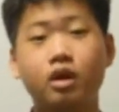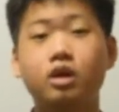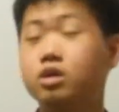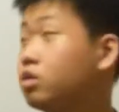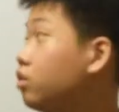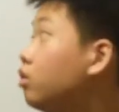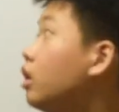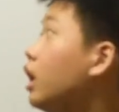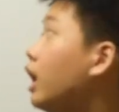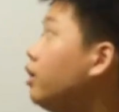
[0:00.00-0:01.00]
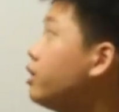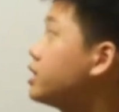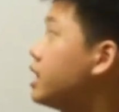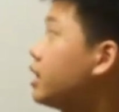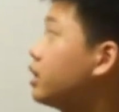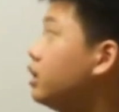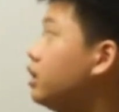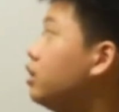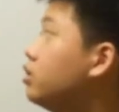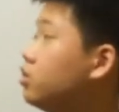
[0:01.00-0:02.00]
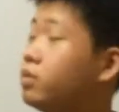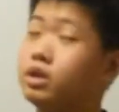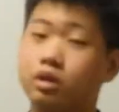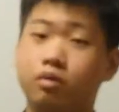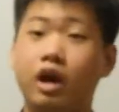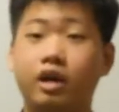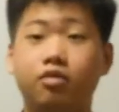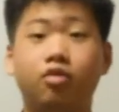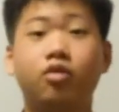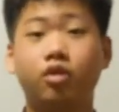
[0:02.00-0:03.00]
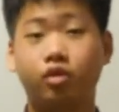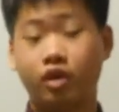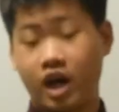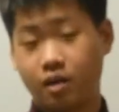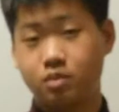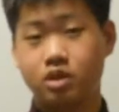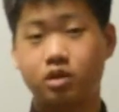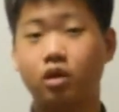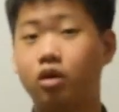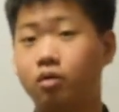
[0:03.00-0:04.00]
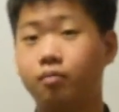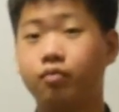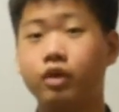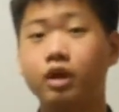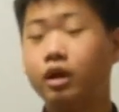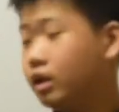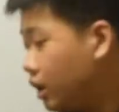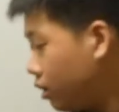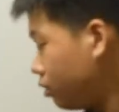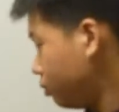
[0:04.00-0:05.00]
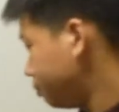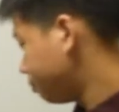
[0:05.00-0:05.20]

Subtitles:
So, how exactly do we derive the Graham's law? Now,